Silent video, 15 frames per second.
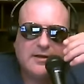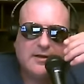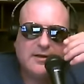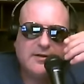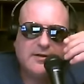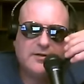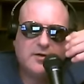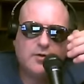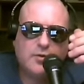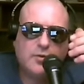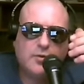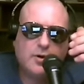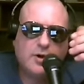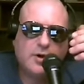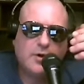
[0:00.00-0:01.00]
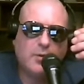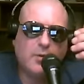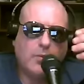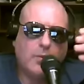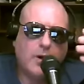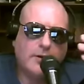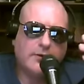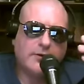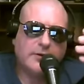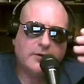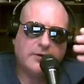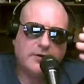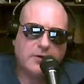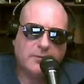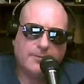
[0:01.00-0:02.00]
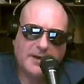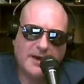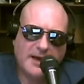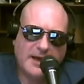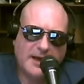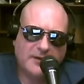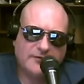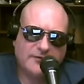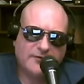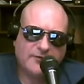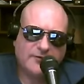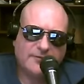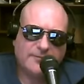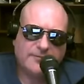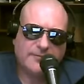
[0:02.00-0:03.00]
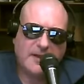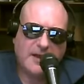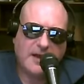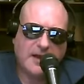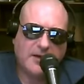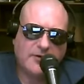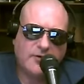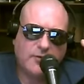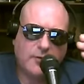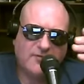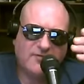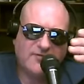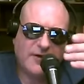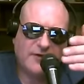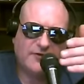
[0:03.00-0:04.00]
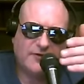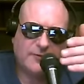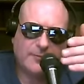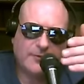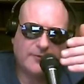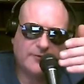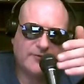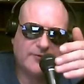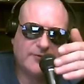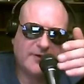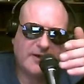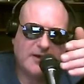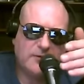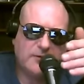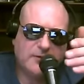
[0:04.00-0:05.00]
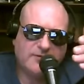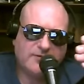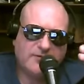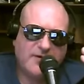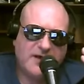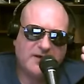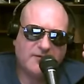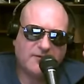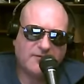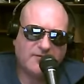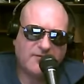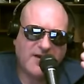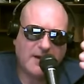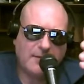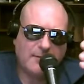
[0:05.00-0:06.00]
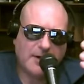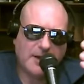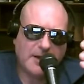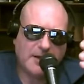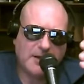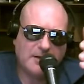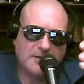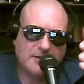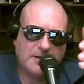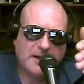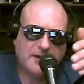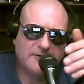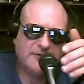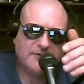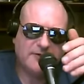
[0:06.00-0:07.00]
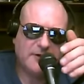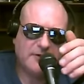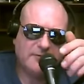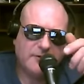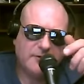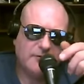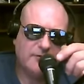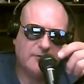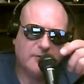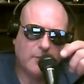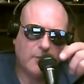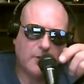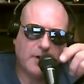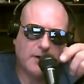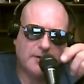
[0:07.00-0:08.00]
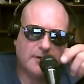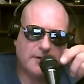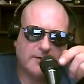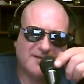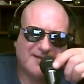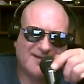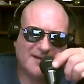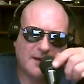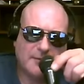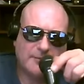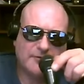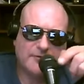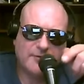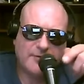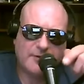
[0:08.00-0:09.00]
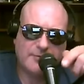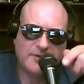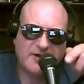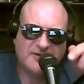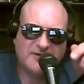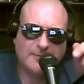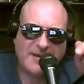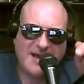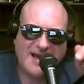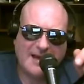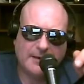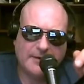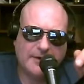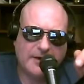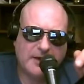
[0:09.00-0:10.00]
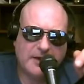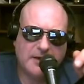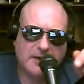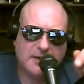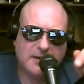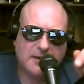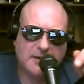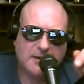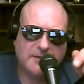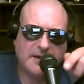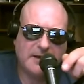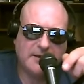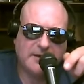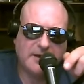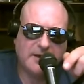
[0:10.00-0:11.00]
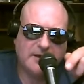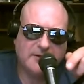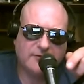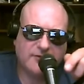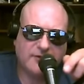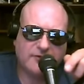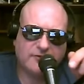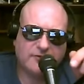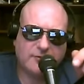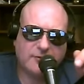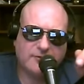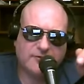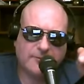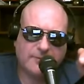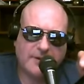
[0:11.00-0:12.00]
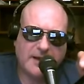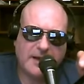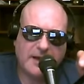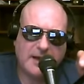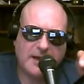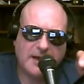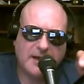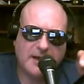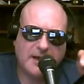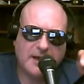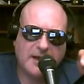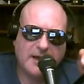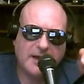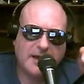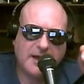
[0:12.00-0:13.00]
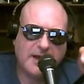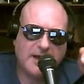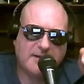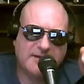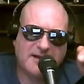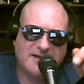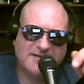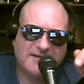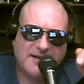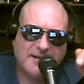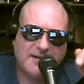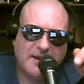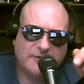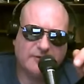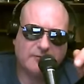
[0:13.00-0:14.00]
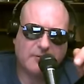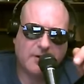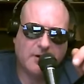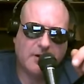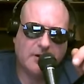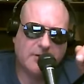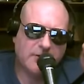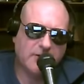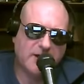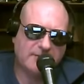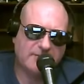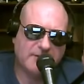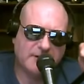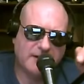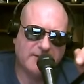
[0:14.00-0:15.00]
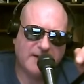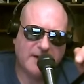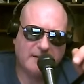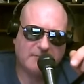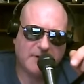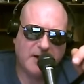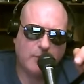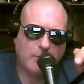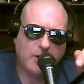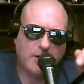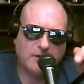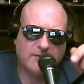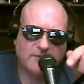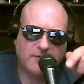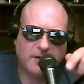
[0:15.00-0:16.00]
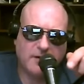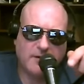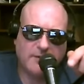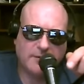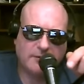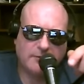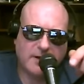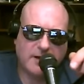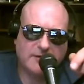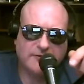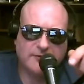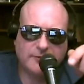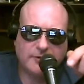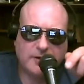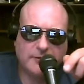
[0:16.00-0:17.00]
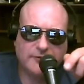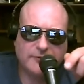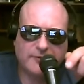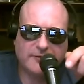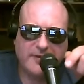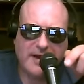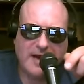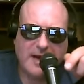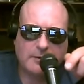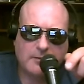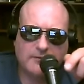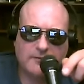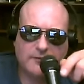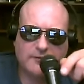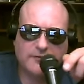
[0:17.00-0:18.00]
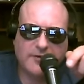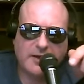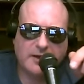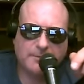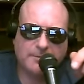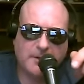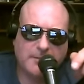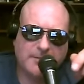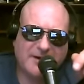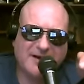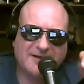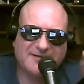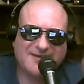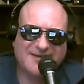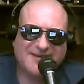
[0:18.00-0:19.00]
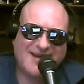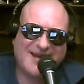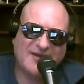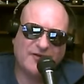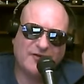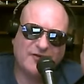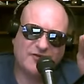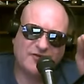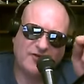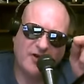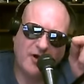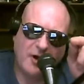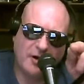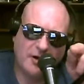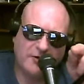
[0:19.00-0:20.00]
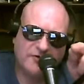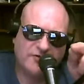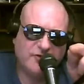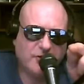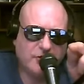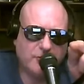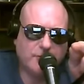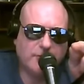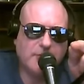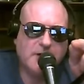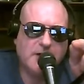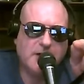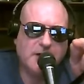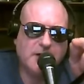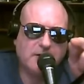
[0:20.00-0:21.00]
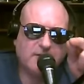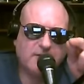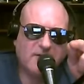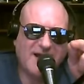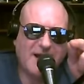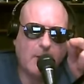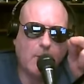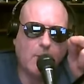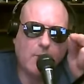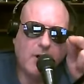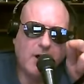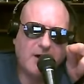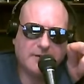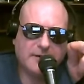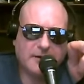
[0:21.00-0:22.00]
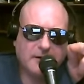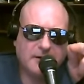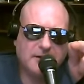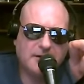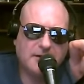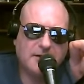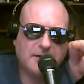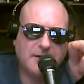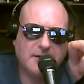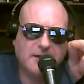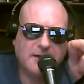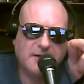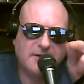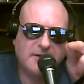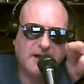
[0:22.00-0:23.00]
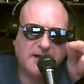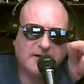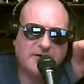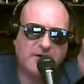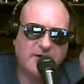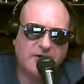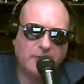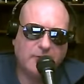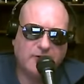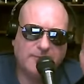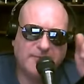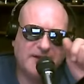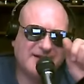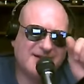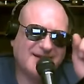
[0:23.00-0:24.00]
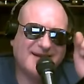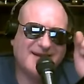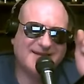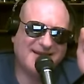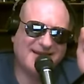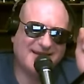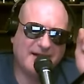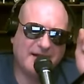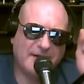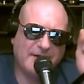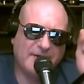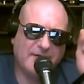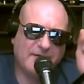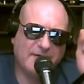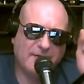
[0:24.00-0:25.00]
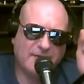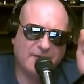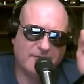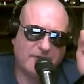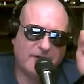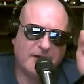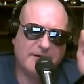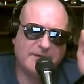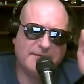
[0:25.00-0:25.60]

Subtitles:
You water your plants and your vegetables so that you can feed your family, instead of using the water that comes from the municipality that is in short supply, and they say that's wrong. You have to let that rainwater fall on the ground so it goes into the aquifer so they can pump it out, so they can charge you for that water that you would have been collecting for free.